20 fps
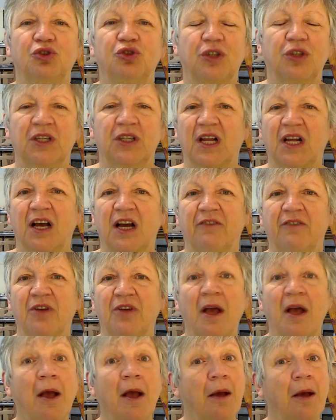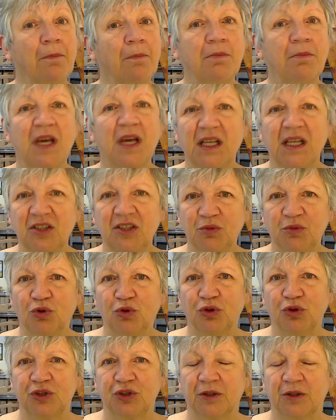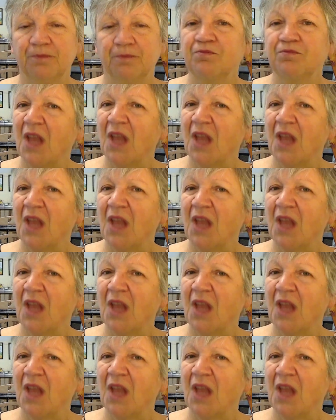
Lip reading: You can have mains water,